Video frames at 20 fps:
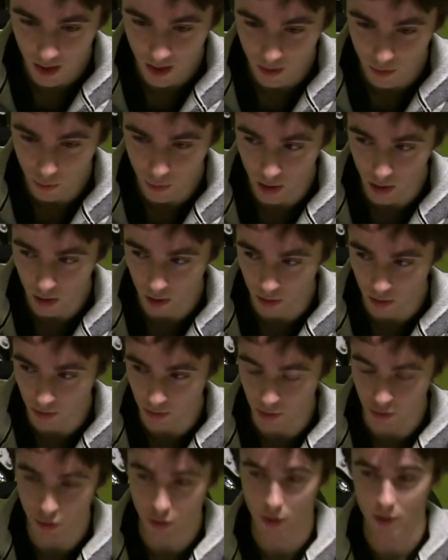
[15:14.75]
will
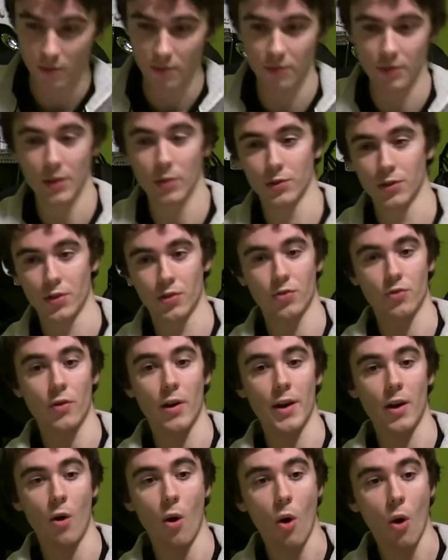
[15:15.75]

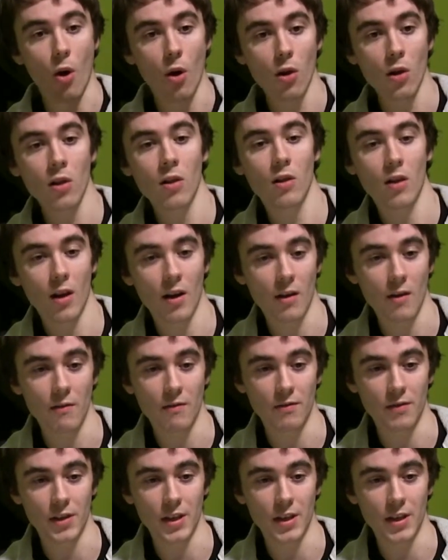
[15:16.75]
destroy all of